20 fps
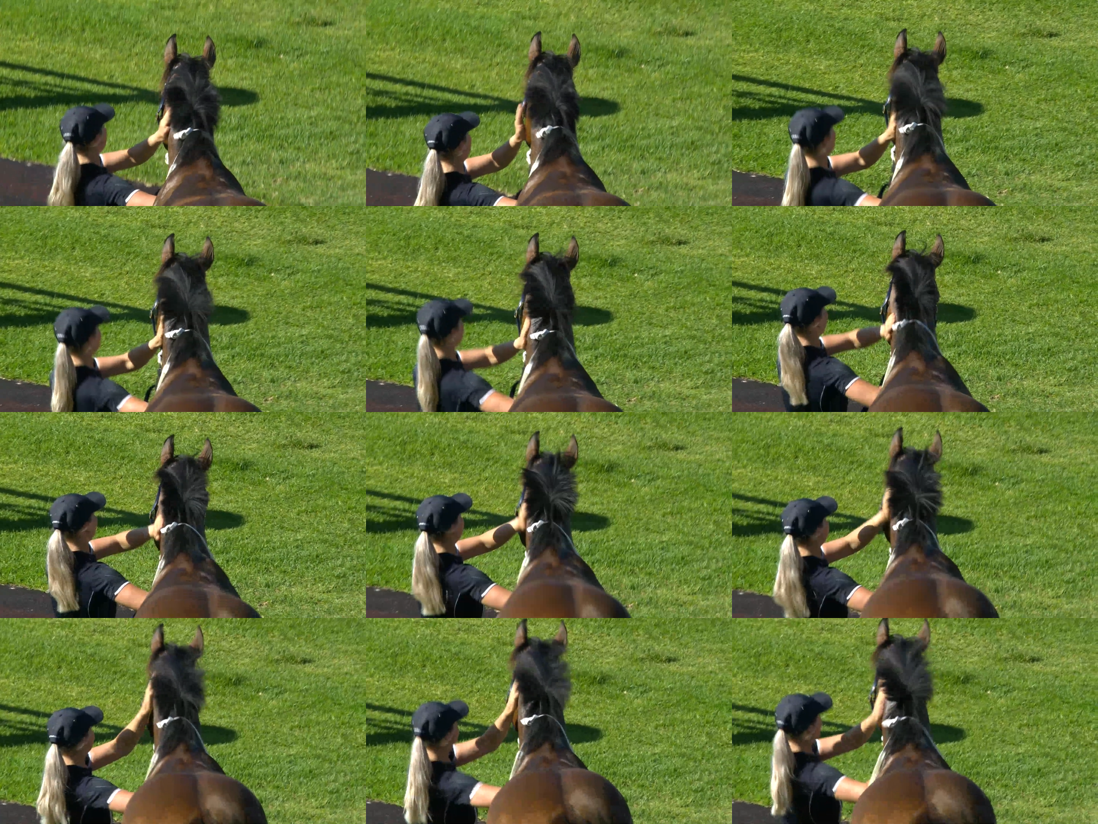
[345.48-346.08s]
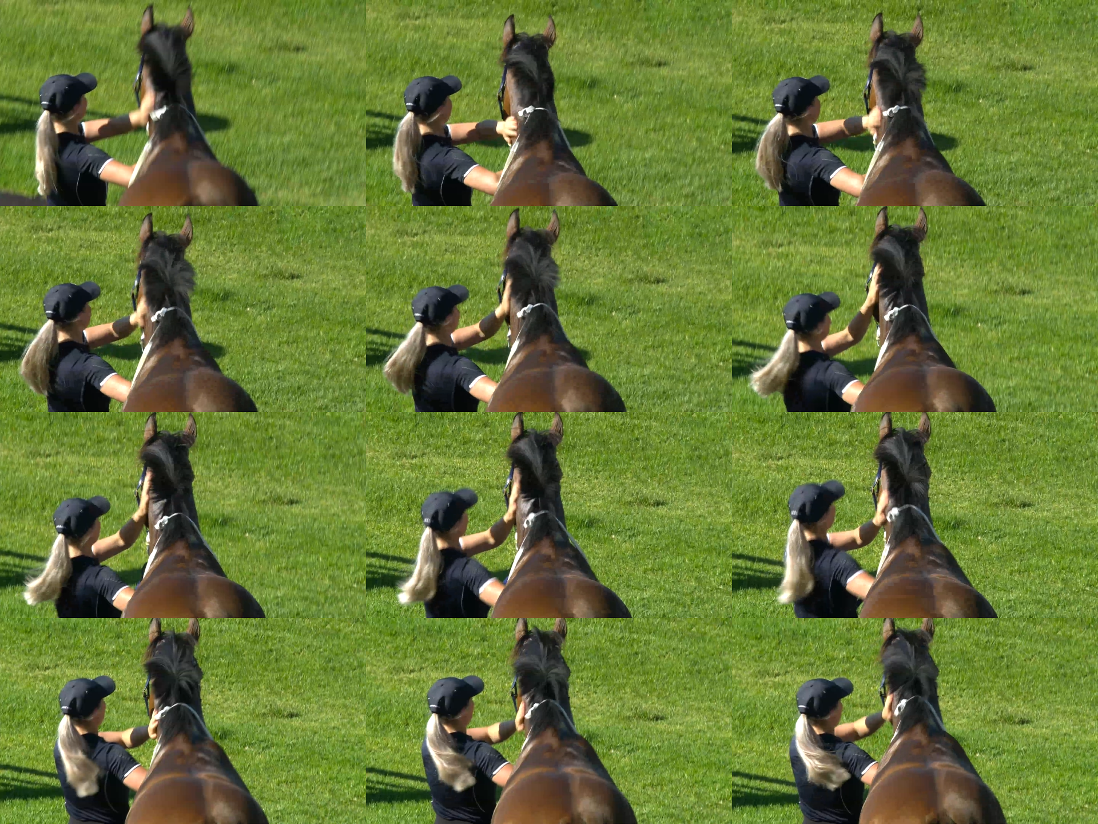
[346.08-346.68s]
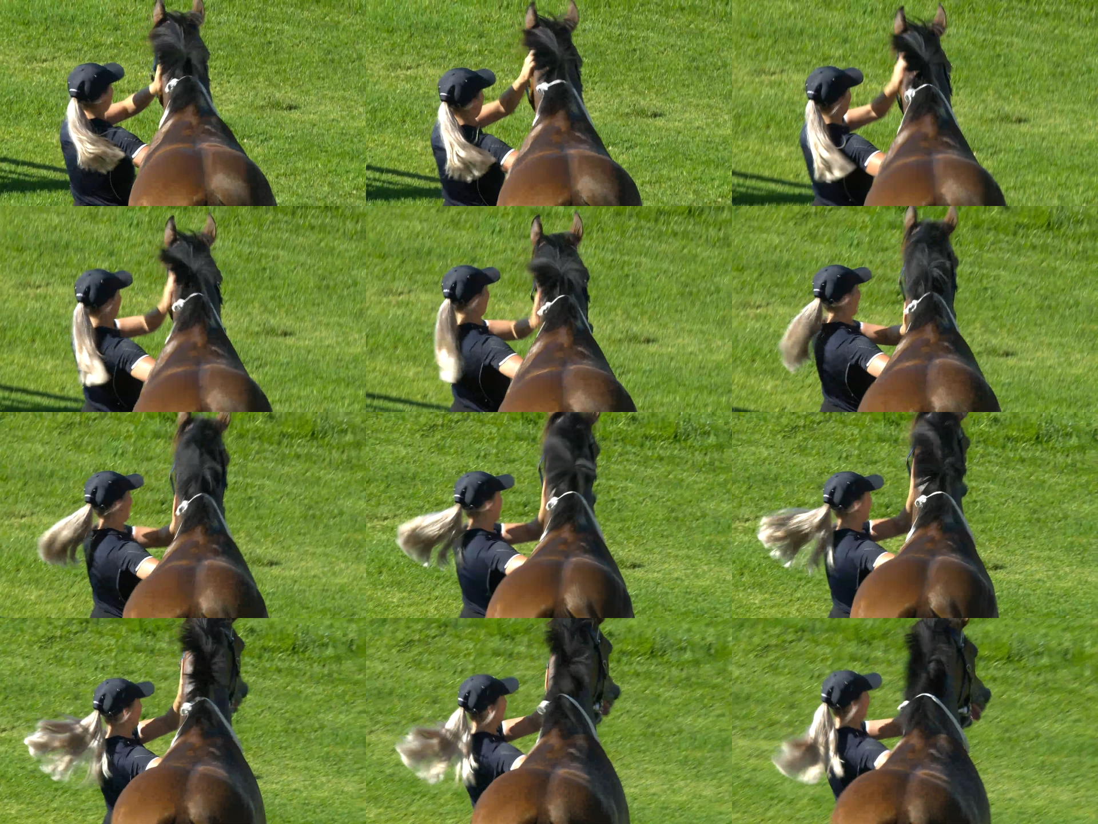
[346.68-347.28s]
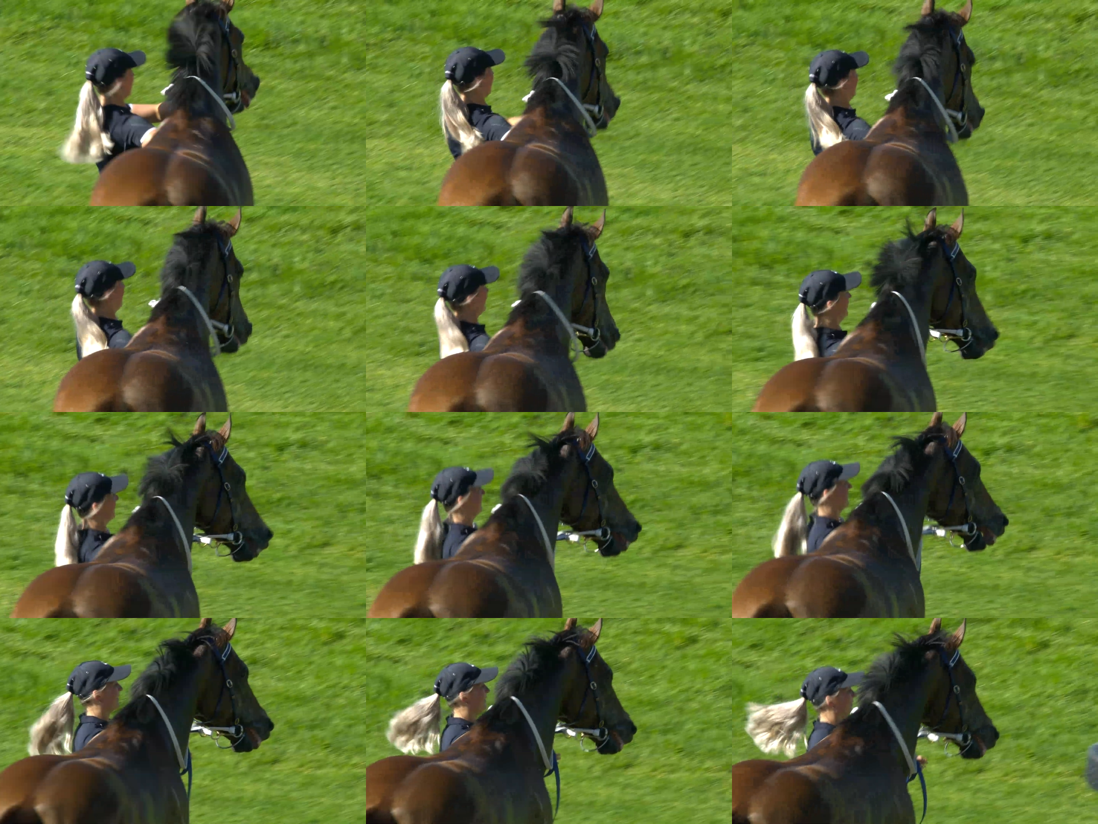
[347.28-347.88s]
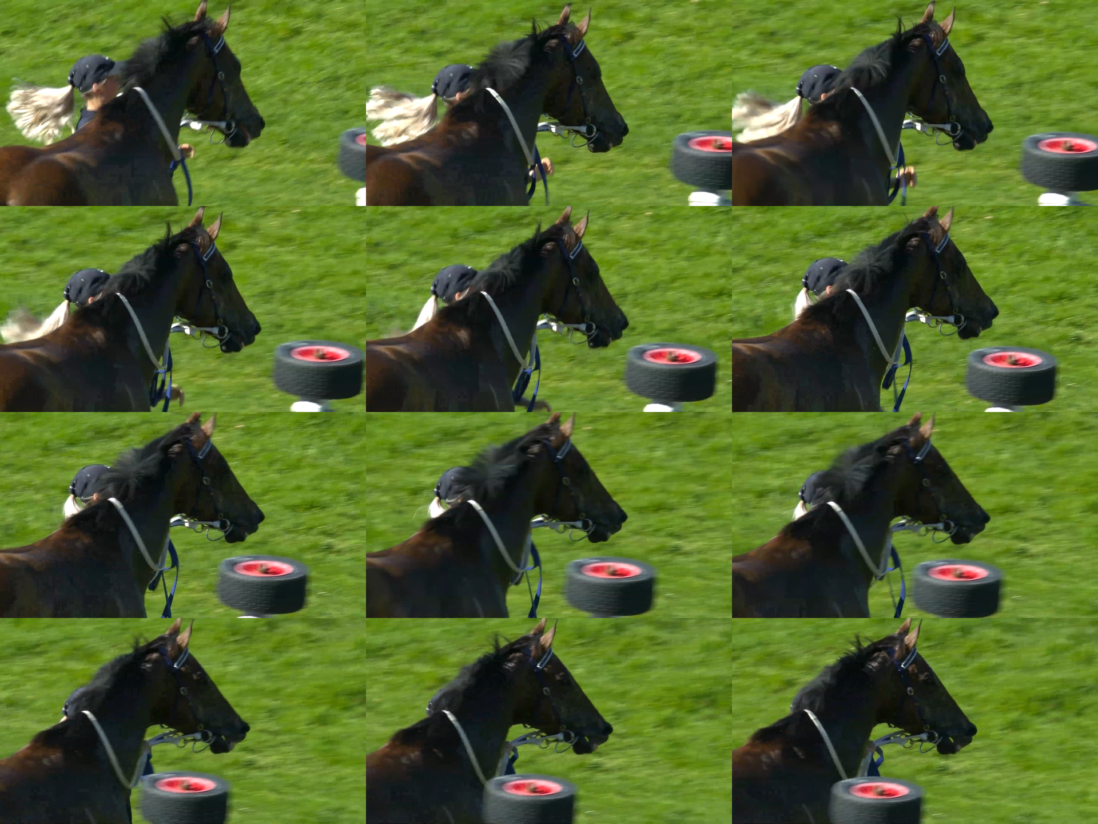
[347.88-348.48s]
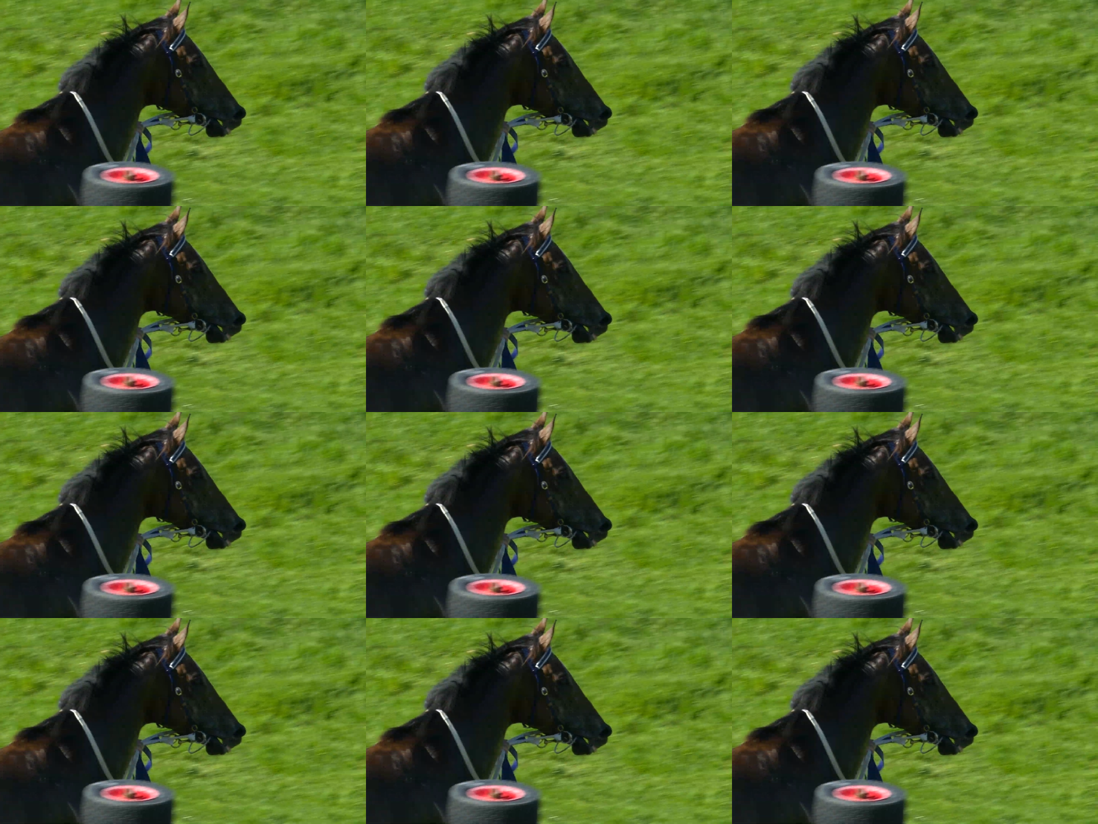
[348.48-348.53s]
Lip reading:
No face is visible, so there are no lips to read.